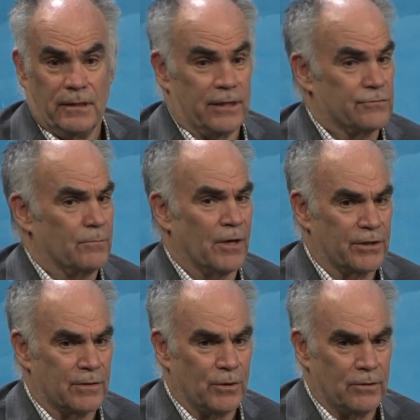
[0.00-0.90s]
That's
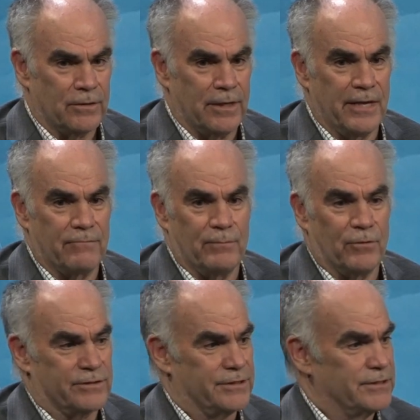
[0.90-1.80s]
remarkable. And that
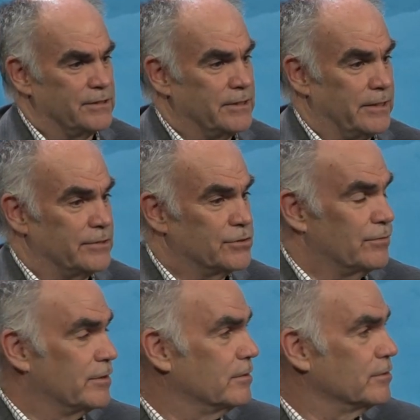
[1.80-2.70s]
remote sensing data is
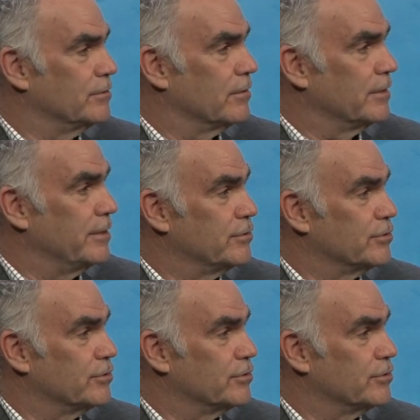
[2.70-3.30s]
critical to our nature.